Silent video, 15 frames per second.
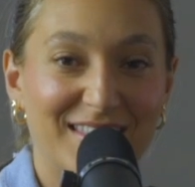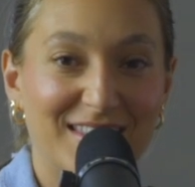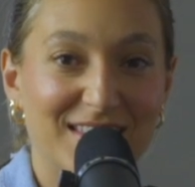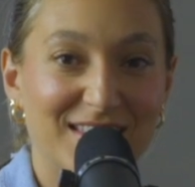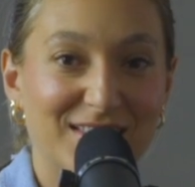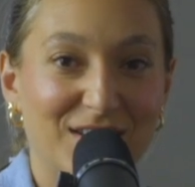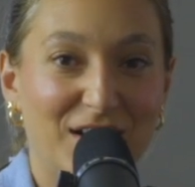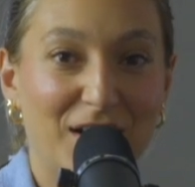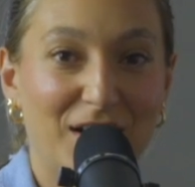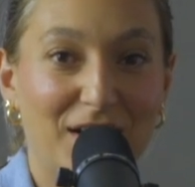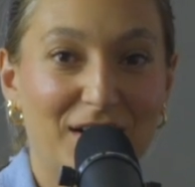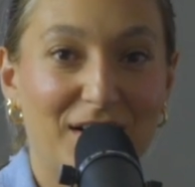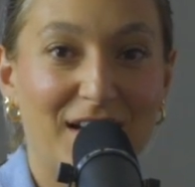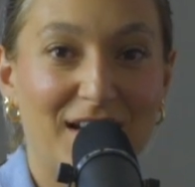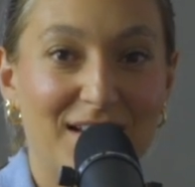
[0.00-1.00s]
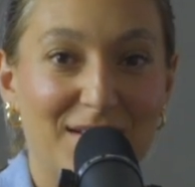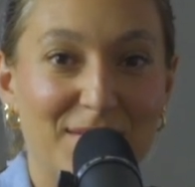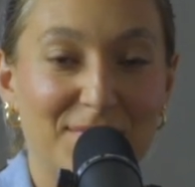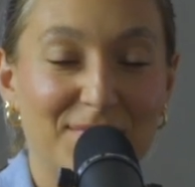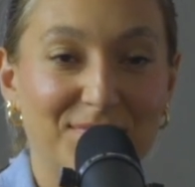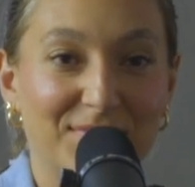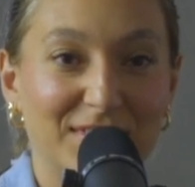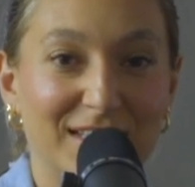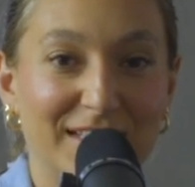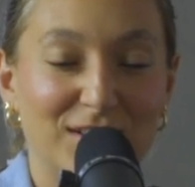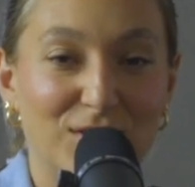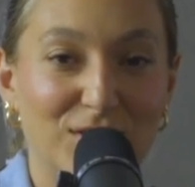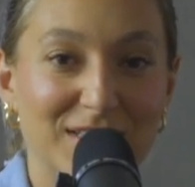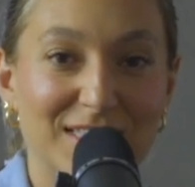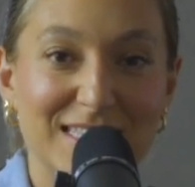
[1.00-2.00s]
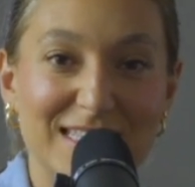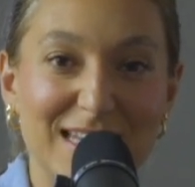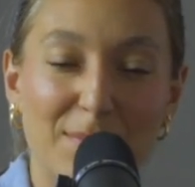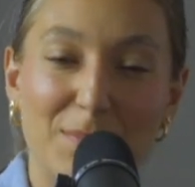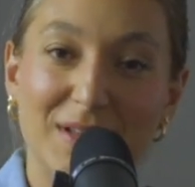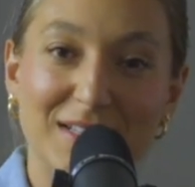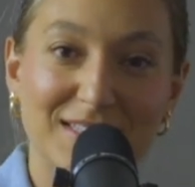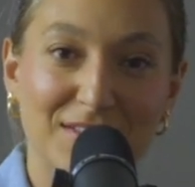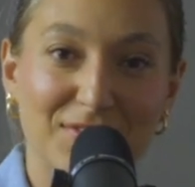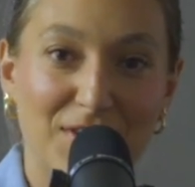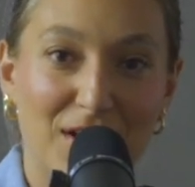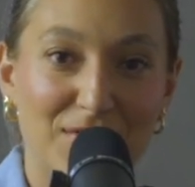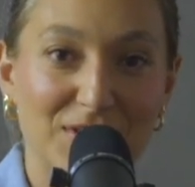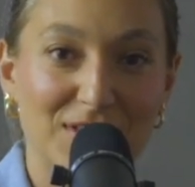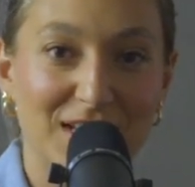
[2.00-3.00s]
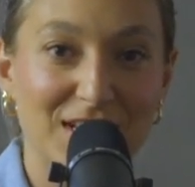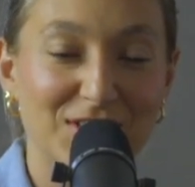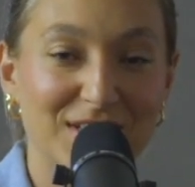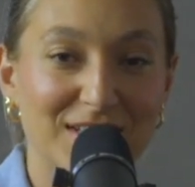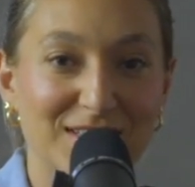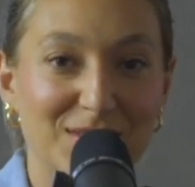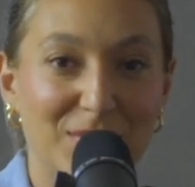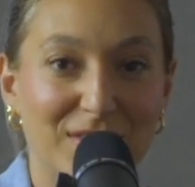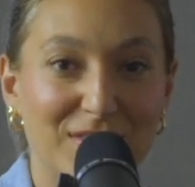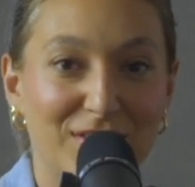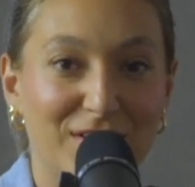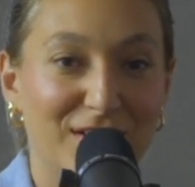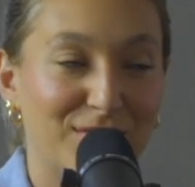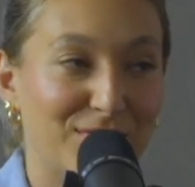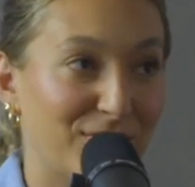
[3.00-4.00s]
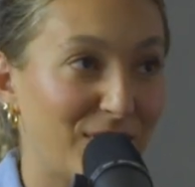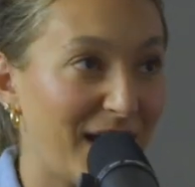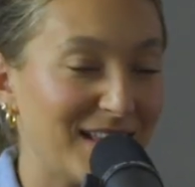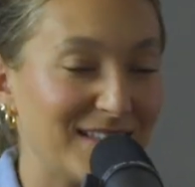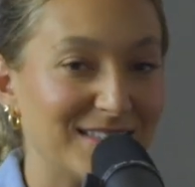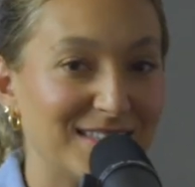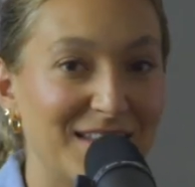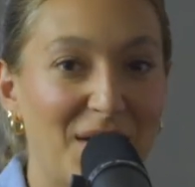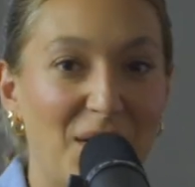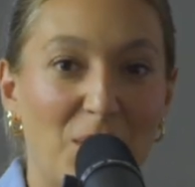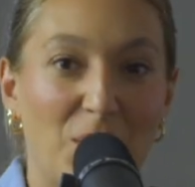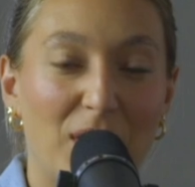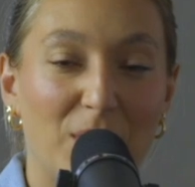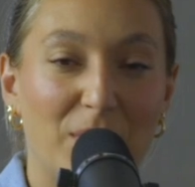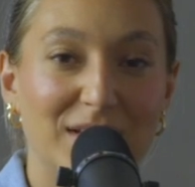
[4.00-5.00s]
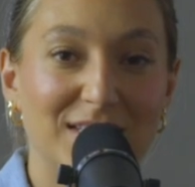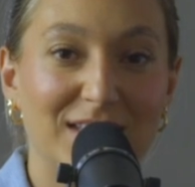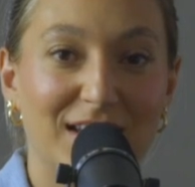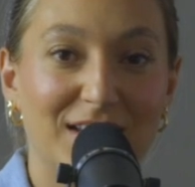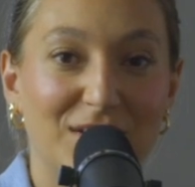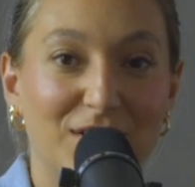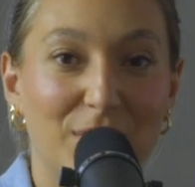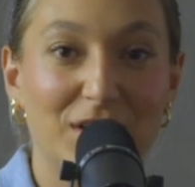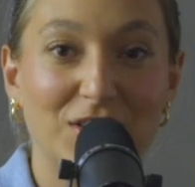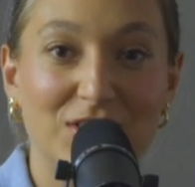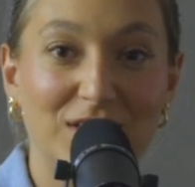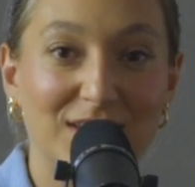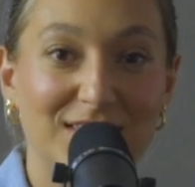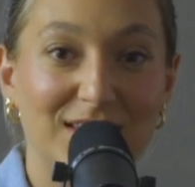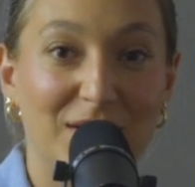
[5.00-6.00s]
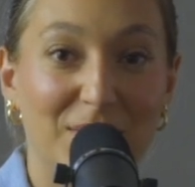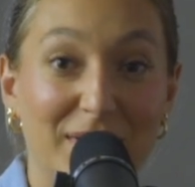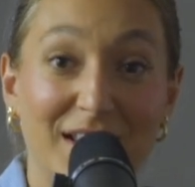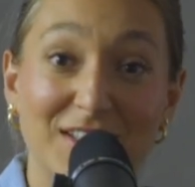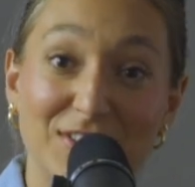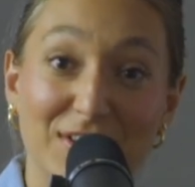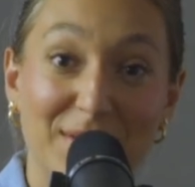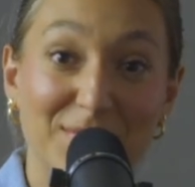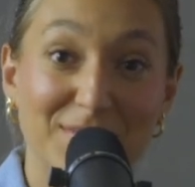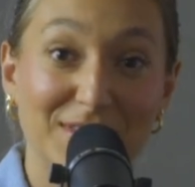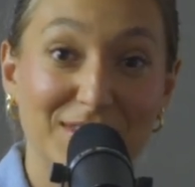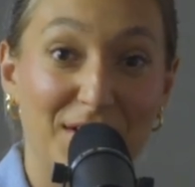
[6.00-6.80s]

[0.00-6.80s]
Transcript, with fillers: These are um, little snippets of conversations with good friends where we take your questions and we answer them.